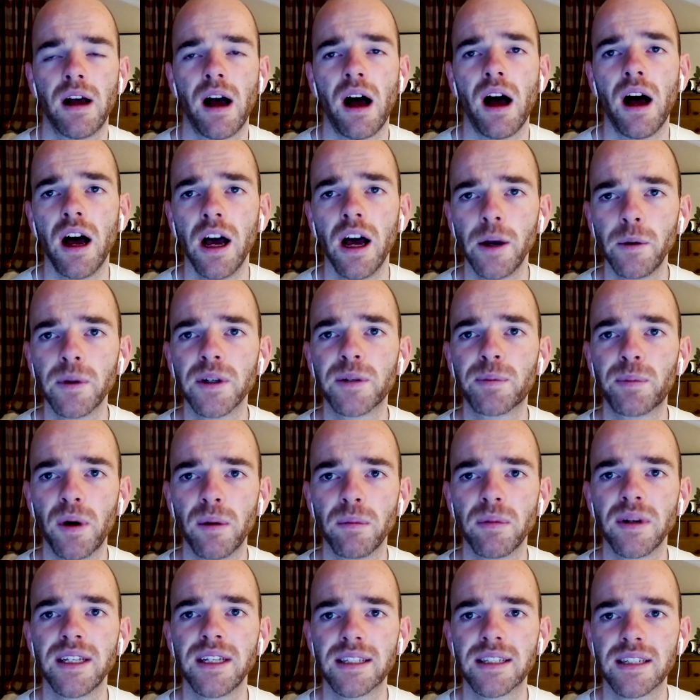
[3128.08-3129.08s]
I would
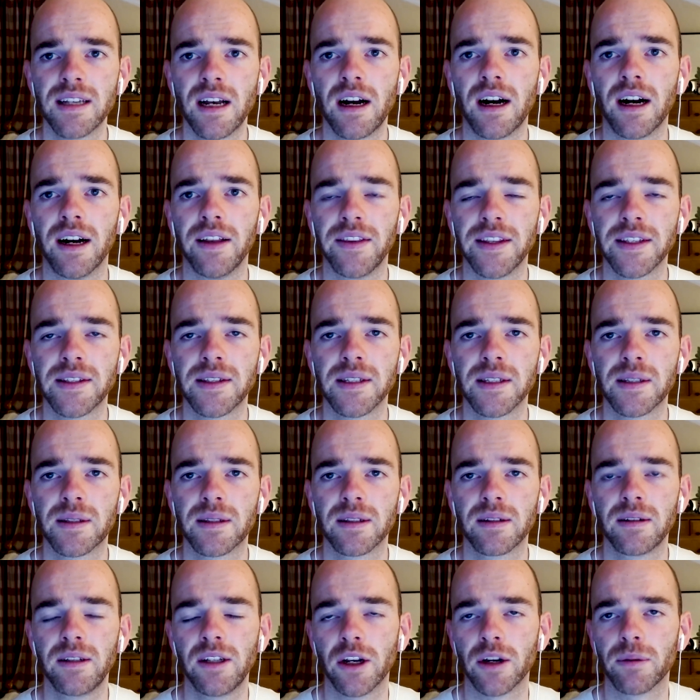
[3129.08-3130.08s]
probably start, and this is
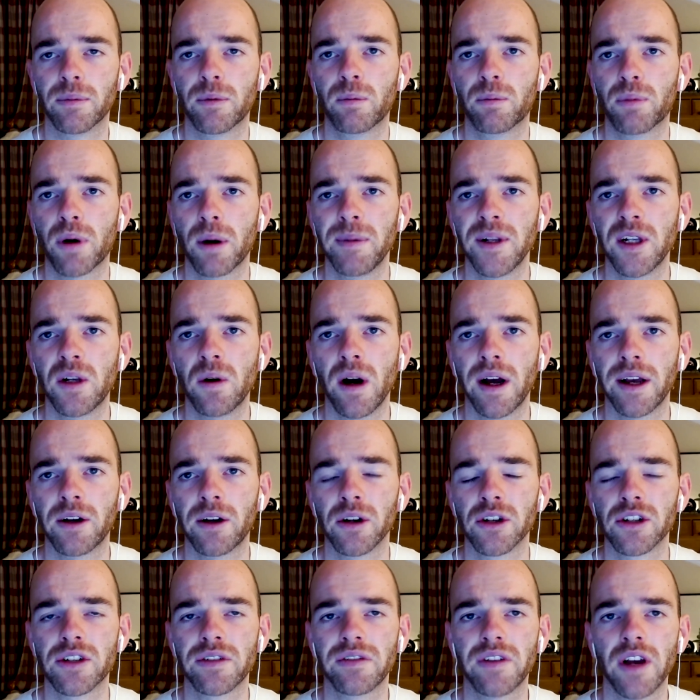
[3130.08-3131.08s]
probably quite
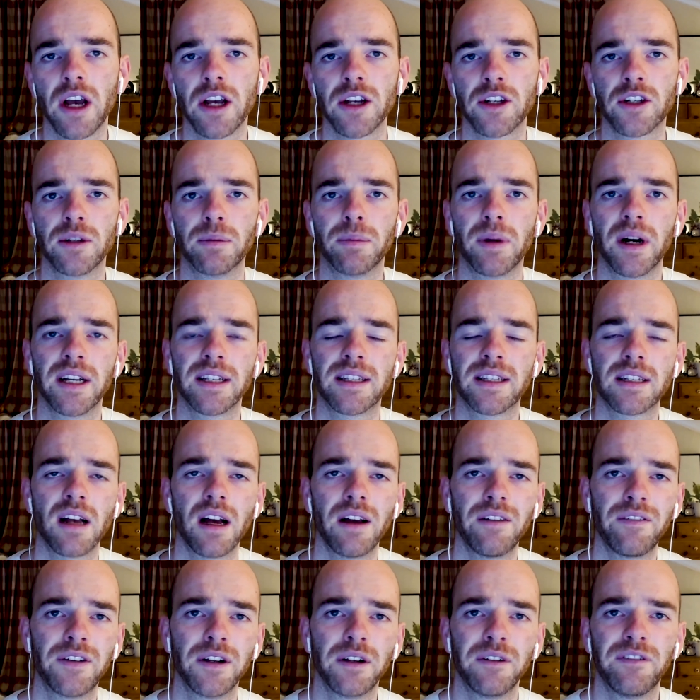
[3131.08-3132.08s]
controversial, but I'd start
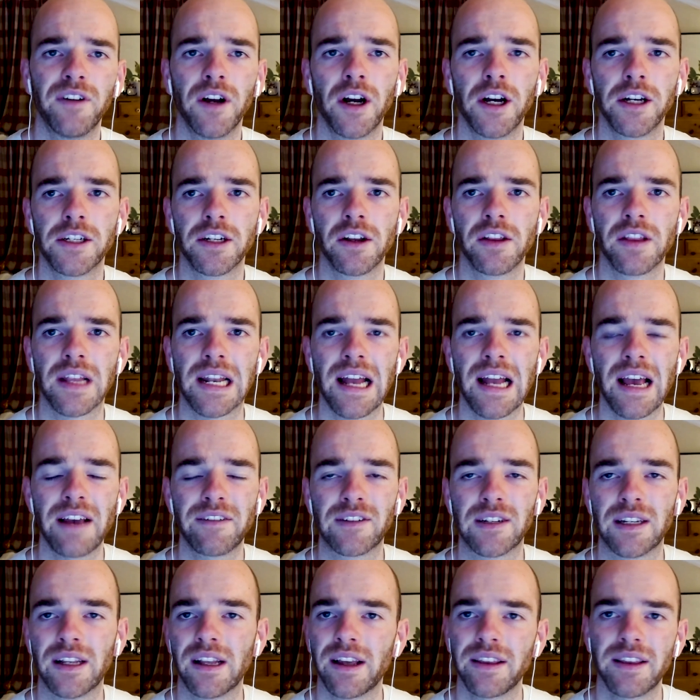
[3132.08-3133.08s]
Phil Foden on the left,
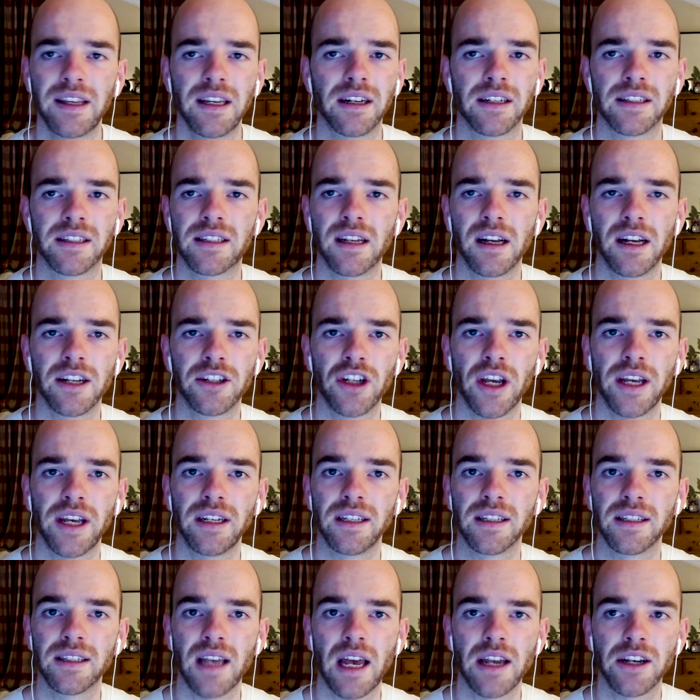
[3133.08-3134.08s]
and I think I'd start Jadon
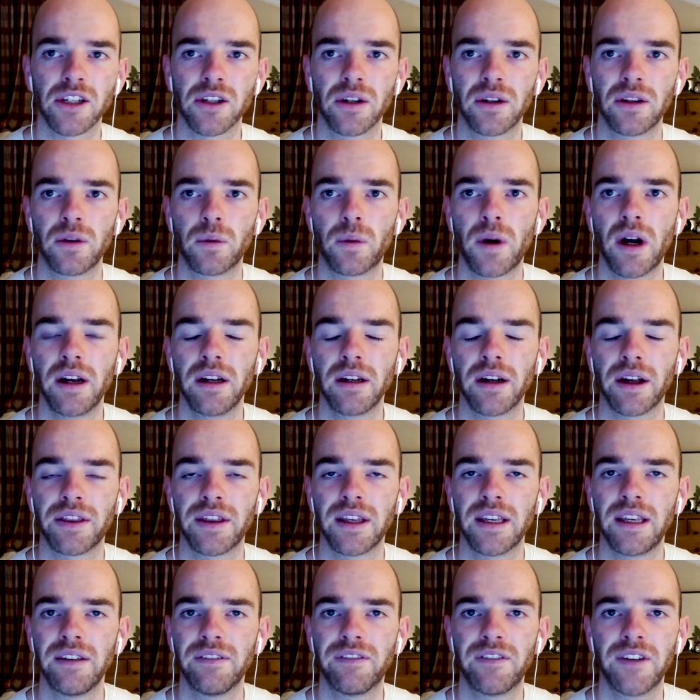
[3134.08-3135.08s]
Sancho on the right. I think
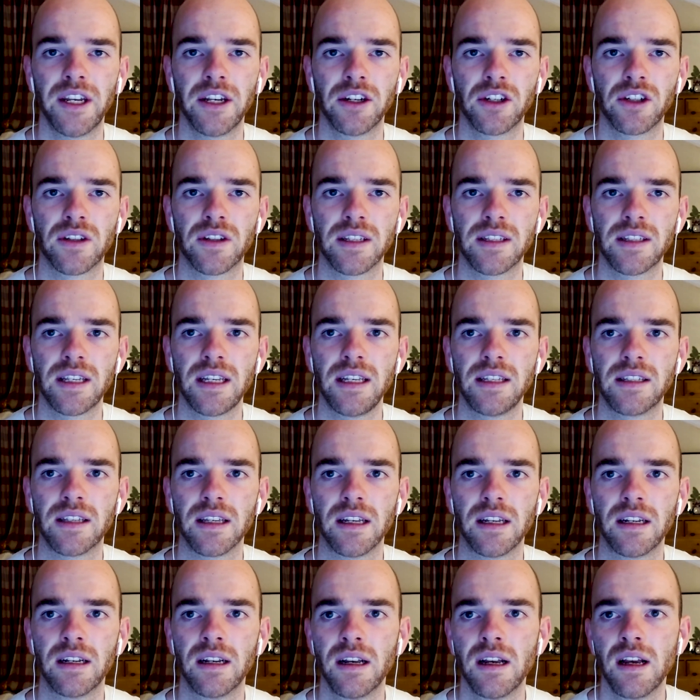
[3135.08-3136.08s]
he finished the
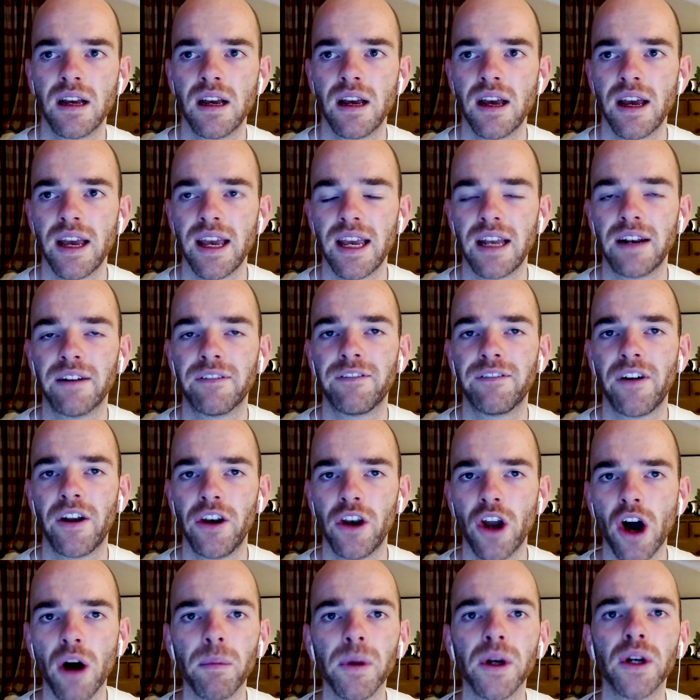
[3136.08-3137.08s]
season in
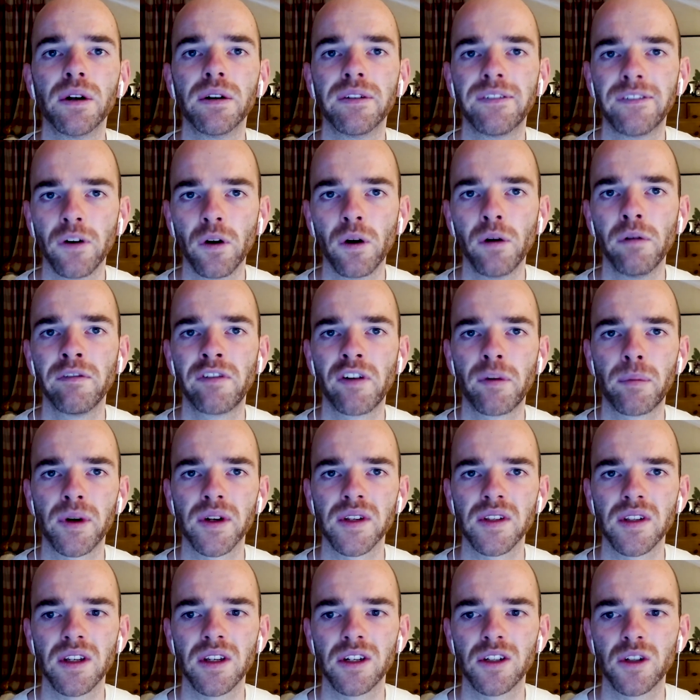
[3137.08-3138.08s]
phenomenal form for
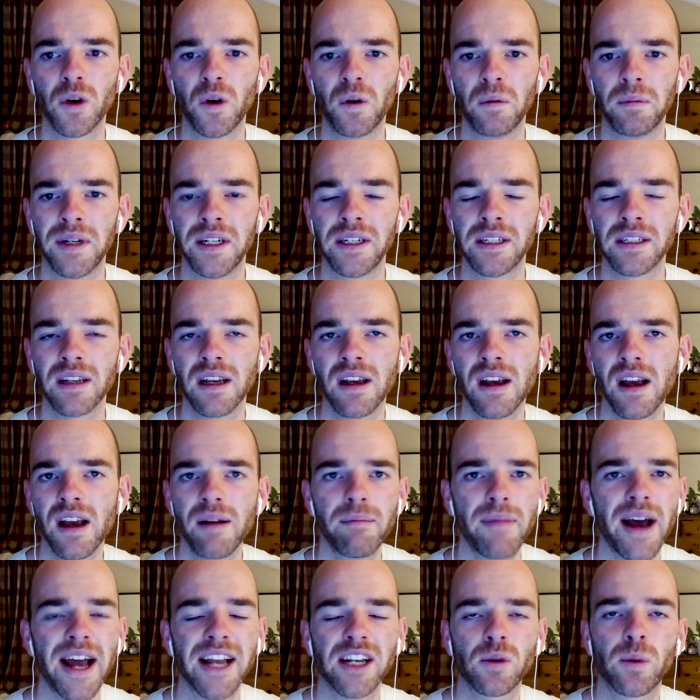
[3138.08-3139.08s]
Borussia Dortmund,
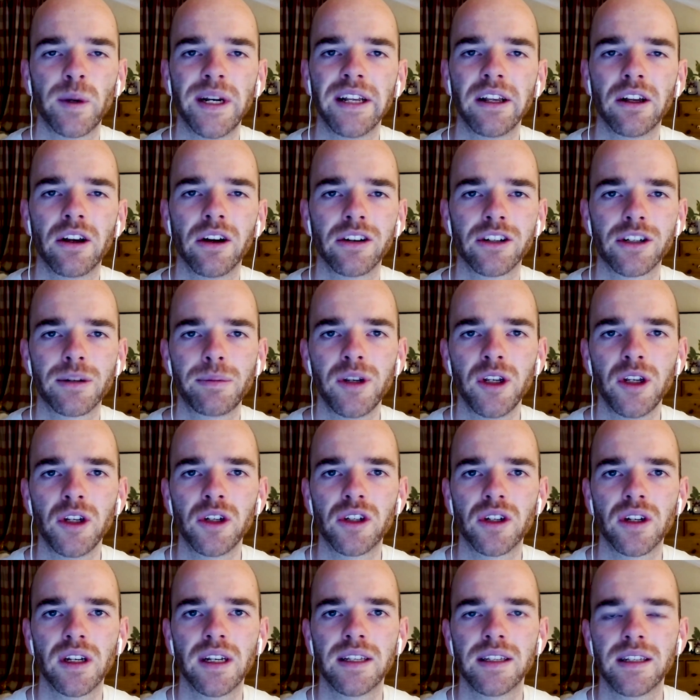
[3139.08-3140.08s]
match-winning
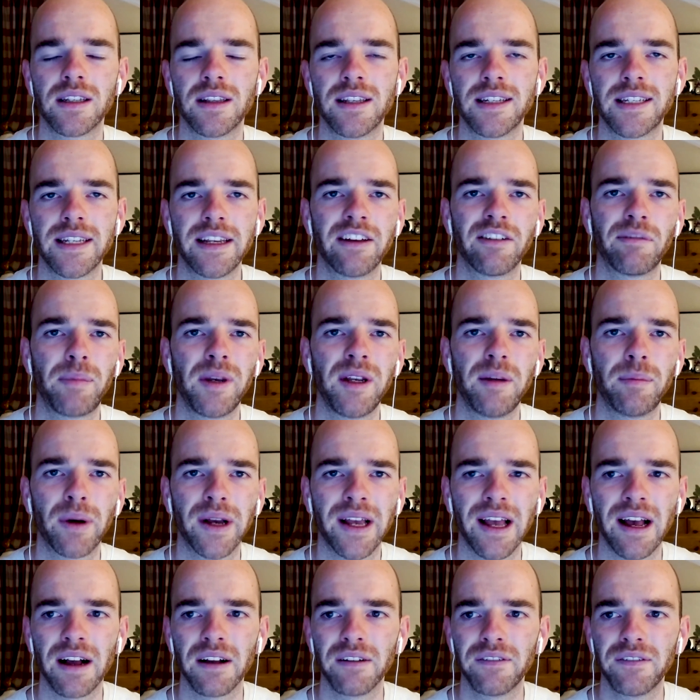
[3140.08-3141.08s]
contributions in the DFB
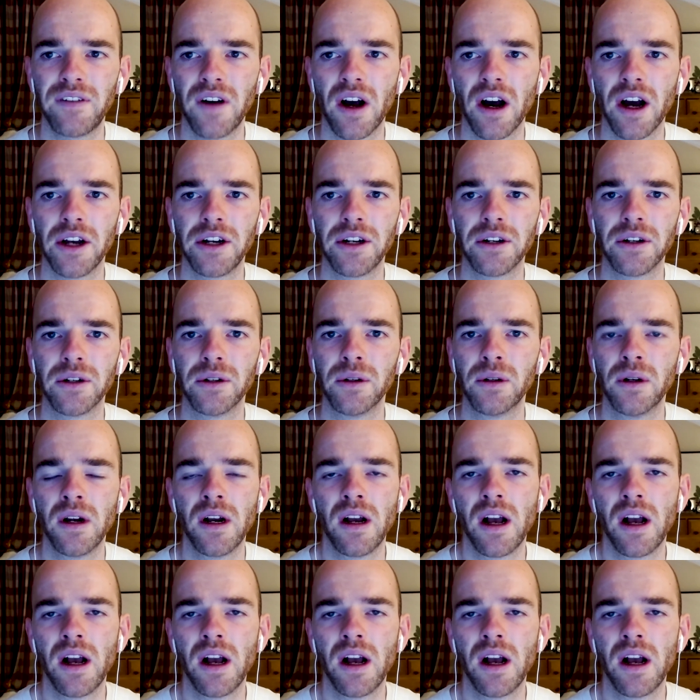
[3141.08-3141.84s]
Pokal final.